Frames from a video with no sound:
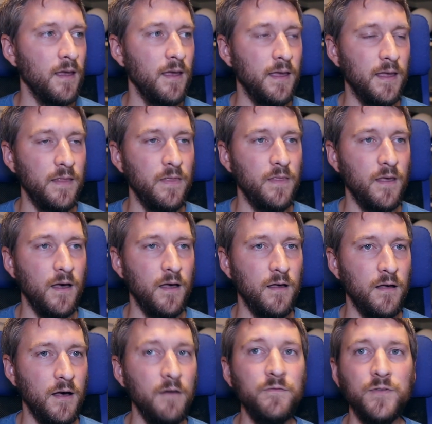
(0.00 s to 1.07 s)
And
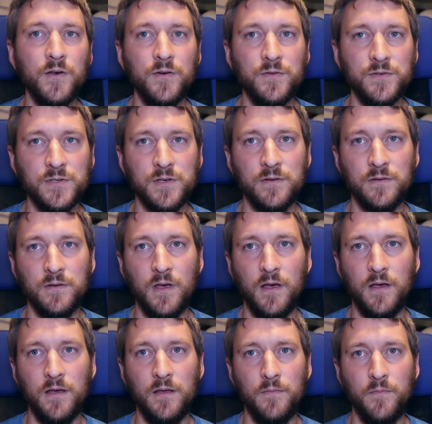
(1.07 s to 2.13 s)
of those,
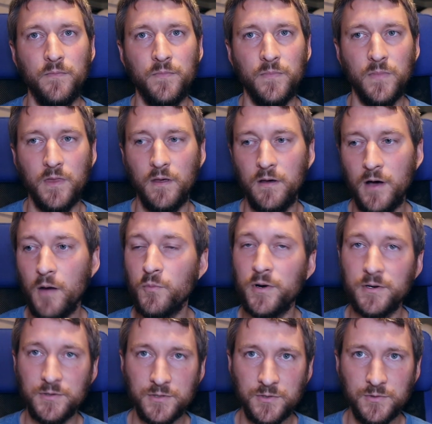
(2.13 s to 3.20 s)
the
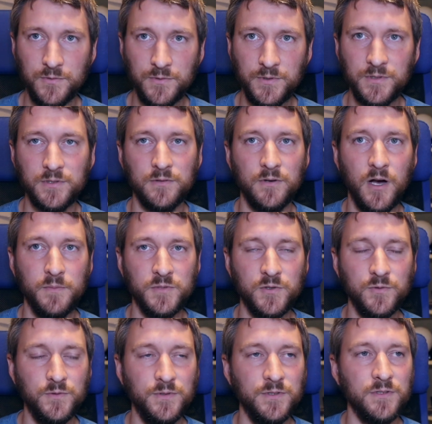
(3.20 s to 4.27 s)
operators tools or ops
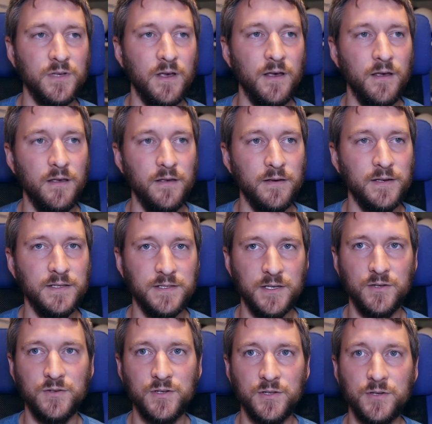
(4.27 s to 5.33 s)
tools
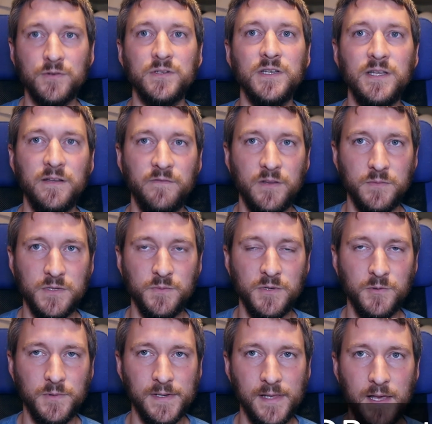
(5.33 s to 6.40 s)
considers 13 of them to
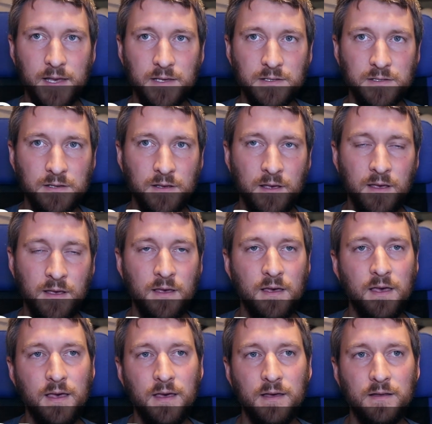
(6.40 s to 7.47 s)
be relays.
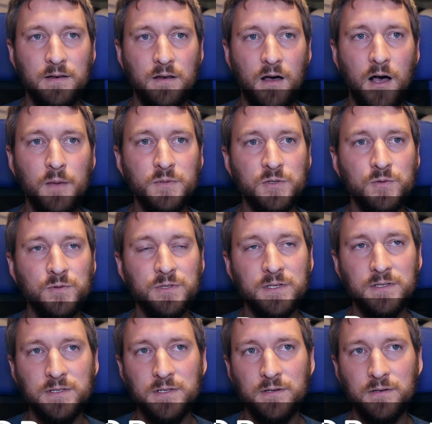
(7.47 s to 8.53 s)
And ops tools
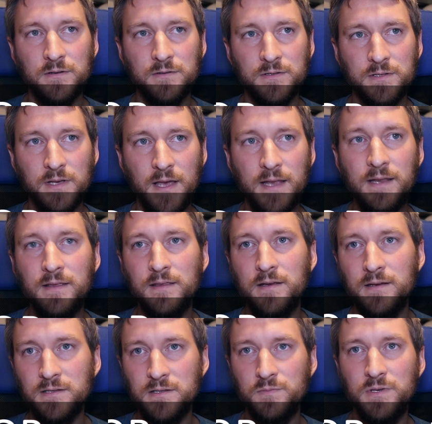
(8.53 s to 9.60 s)
considers
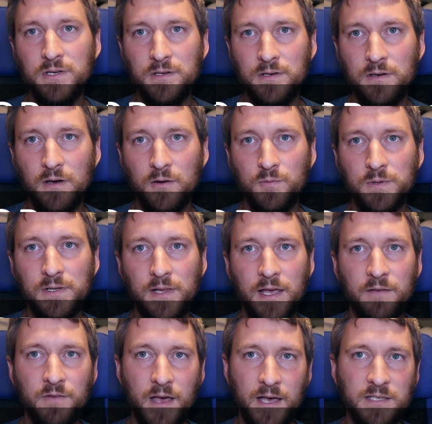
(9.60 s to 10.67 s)
anything to be a relay
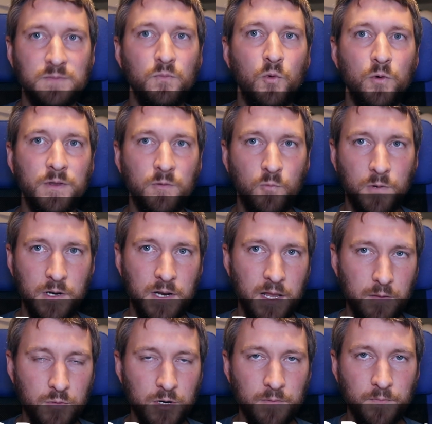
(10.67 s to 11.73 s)
if it has more than one
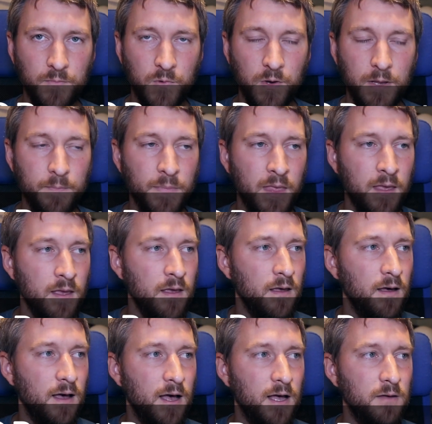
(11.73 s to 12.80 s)
neighbor, right?
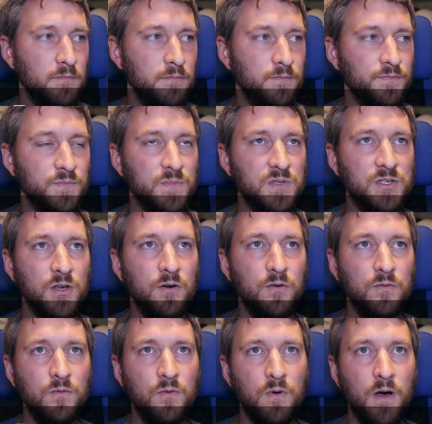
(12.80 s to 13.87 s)

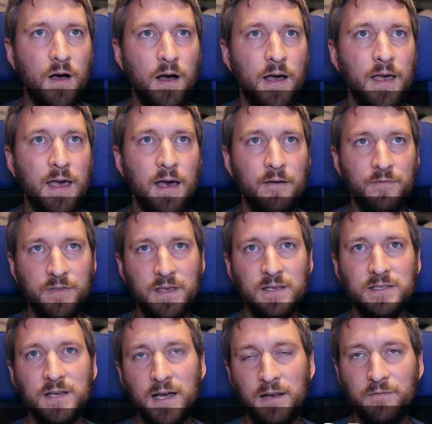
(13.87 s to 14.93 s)
So I have
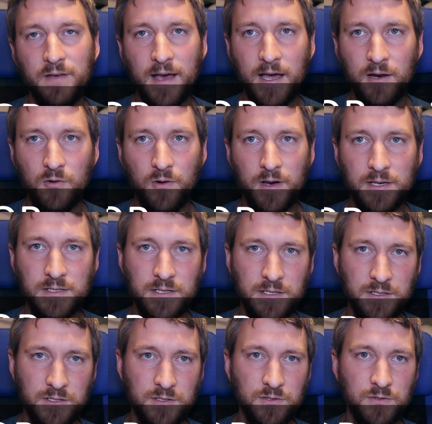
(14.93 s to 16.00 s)
things kind of categorized
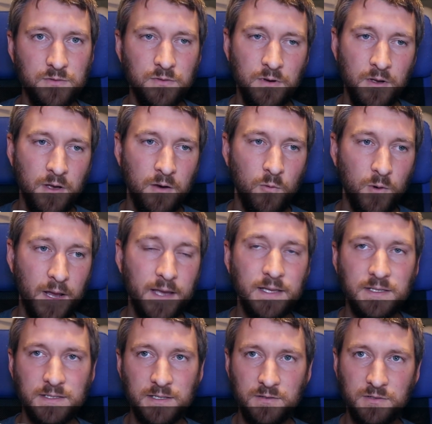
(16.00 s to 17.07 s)
into what I
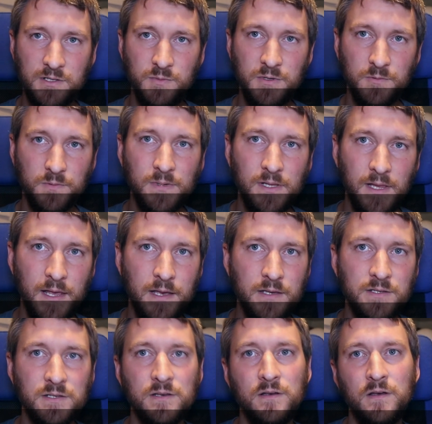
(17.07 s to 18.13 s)
consider to be
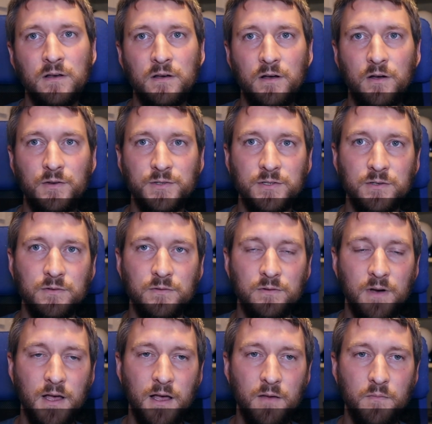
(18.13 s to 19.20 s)
relays,
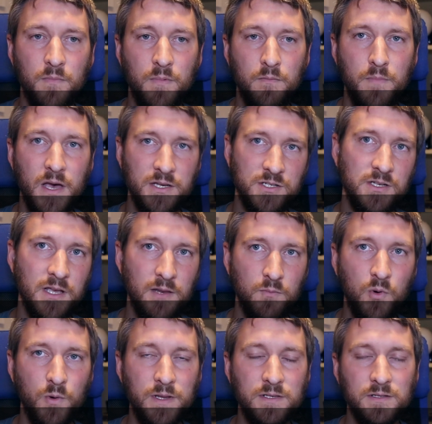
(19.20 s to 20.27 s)
also meshed
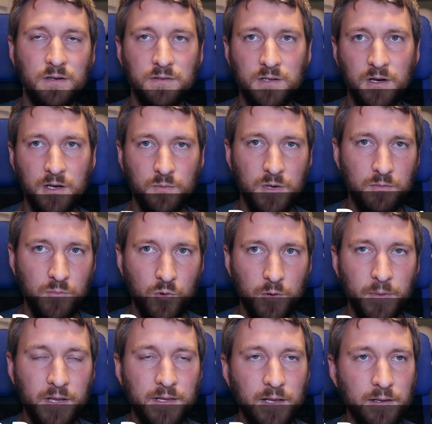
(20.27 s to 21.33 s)
endpoints, and I'll talk a bit more
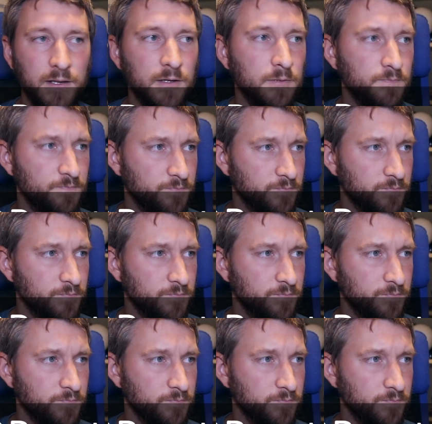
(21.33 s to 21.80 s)
about that later.